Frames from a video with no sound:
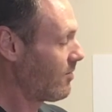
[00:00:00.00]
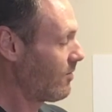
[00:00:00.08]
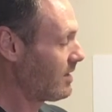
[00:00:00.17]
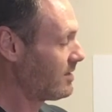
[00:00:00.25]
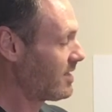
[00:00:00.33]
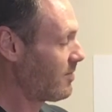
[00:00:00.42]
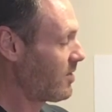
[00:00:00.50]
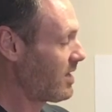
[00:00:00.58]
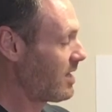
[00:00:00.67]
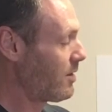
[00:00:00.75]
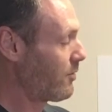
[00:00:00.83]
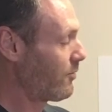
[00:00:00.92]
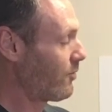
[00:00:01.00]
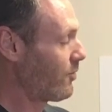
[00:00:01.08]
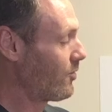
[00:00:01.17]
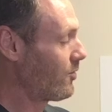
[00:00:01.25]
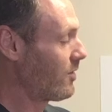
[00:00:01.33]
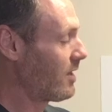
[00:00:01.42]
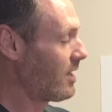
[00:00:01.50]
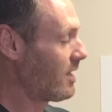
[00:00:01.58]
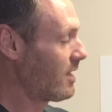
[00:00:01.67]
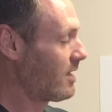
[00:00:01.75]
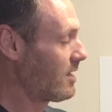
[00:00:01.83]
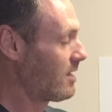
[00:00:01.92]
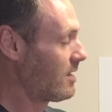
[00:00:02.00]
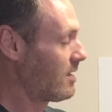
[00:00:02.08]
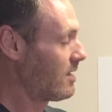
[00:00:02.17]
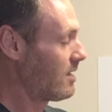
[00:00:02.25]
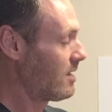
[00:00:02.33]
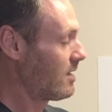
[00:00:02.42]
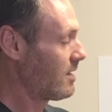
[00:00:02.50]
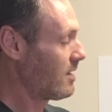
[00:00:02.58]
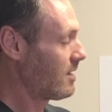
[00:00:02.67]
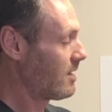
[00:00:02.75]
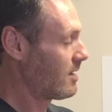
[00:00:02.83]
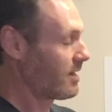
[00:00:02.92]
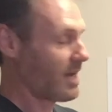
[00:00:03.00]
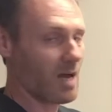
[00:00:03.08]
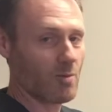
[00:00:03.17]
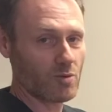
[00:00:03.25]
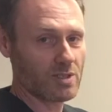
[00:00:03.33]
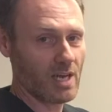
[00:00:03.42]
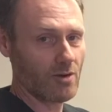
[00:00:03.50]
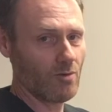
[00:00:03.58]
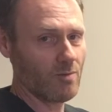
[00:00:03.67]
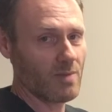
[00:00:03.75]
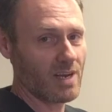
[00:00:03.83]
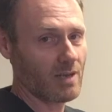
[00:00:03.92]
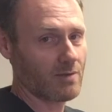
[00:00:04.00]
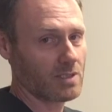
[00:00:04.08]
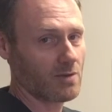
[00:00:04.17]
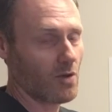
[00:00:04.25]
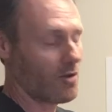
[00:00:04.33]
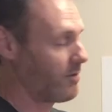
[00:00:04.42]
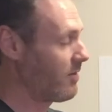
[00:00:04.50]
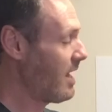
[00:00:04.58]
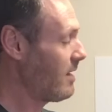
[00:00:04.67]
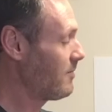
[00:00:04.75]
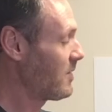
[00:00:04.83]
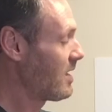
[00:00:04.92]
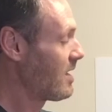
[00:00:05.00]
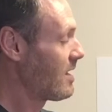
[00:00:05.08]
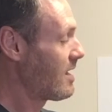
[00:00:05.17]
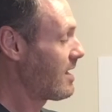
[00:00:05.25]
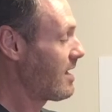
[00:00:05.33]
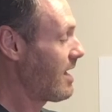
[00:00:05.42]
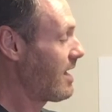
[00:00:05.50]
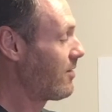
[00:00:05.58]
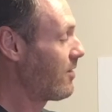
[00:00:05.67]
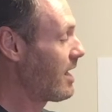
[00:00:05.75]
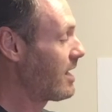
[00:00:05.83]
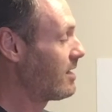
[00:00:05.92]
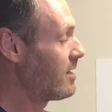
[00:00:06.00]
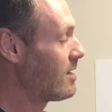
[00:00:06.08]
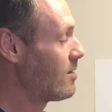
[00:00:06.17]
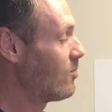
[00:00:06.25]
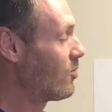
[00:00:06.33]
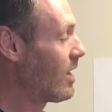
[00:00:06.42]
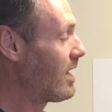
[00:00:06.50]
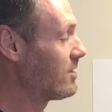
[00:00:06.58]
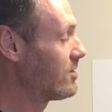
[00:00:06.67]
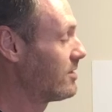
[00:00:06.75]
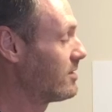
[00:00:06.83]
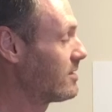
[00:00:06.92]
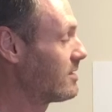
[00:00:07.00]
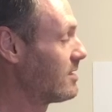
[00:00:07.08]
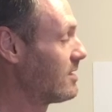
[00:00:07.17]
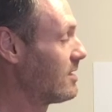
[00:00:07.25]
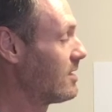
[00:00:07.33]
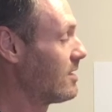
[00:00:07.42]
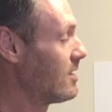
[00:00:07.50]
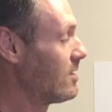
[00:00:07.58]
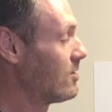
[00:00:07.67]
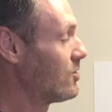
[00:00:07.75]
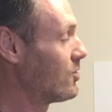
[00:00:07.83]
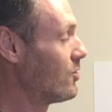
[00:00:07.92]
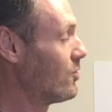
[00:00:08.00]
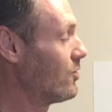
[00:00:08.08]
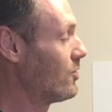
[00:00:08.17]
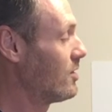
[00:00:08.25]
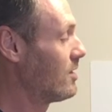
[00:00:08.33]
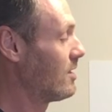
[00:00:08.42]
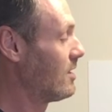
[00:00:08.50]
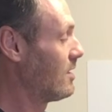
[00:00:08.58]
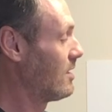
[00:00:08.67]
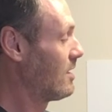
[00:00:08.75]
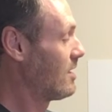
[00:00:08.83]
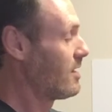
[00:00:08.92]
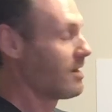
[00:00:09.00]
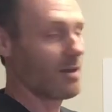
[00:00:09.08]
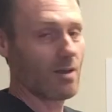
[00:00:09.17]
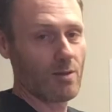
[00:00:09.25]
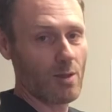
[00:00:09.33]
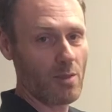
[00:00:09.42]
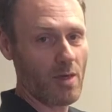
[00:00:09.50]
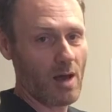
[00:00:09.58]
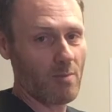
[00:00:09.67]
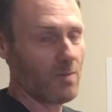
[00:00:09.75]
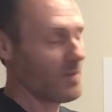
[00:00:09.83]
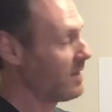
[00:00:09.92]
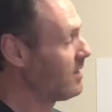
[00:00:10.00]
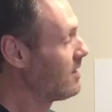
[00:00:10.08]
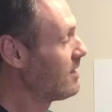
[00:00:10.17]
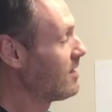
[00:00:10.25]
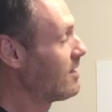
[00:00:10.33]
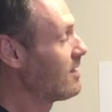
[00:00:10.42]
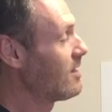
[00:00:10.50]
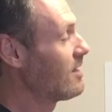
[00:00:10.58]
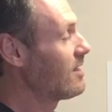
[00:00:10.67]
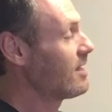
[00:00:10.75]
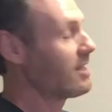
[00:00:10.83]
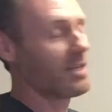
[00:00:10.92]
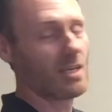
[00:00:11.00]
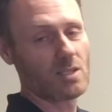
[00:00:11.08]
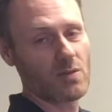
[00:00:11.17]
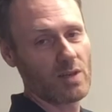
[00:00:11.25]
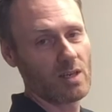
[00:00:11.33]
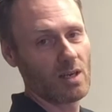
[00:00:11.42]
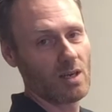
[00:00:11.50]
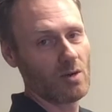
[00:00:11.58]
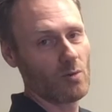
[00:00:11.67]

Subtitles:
runs up here through the carpal tunnel, many of us have heard of that, and then branches to the thumb, index finger,